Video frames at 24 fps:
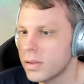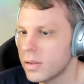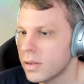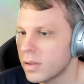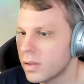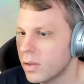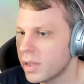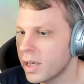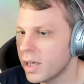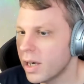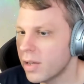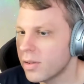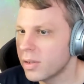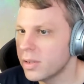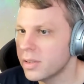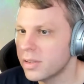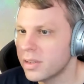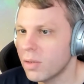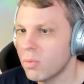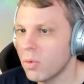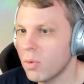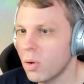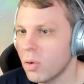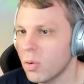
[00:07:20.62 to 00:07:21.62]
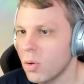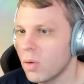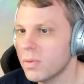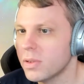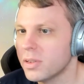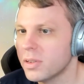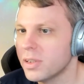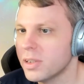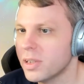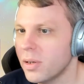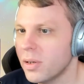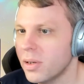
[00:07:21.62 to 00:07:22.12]
Okay, I thought you said roll over
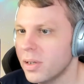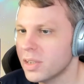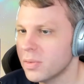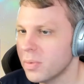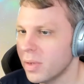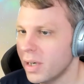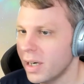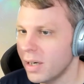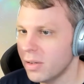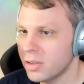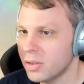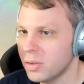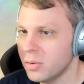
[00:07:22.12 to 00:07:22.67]
security. That's why I was doing